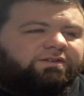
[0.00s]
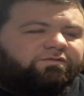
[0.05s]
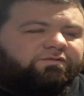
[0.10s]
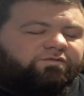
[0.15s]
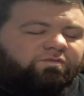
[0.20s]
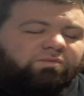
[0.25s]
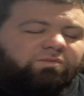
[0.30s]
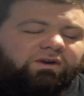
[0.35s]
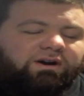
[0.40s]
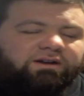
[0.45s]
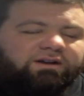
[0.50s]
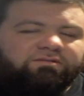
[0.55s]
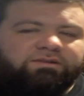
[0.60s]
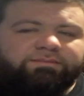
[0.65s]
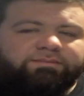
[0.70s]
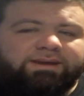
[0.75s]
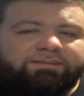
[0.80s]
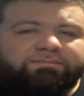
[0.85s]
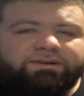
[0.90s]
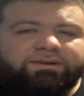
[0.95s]
From what I
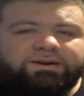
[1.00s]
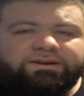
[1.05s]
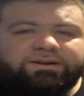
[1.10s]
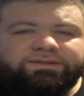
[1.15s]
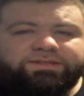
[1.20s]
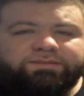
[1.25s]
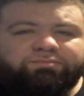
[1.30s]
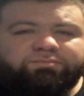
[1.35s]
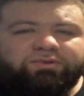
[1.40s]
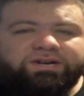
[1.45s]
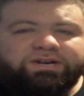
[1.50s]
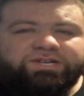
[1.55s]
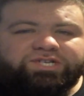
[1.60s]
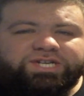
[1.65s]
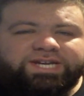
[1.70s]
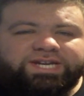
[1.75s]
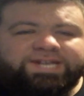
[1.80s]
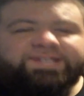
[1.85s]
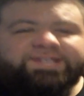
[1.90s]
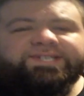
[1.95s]
remember, the British
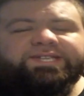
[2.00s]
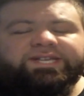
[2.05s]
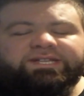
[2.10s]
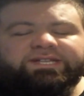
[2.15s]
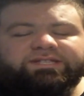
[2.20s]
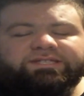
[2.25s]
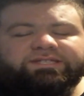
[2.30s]
East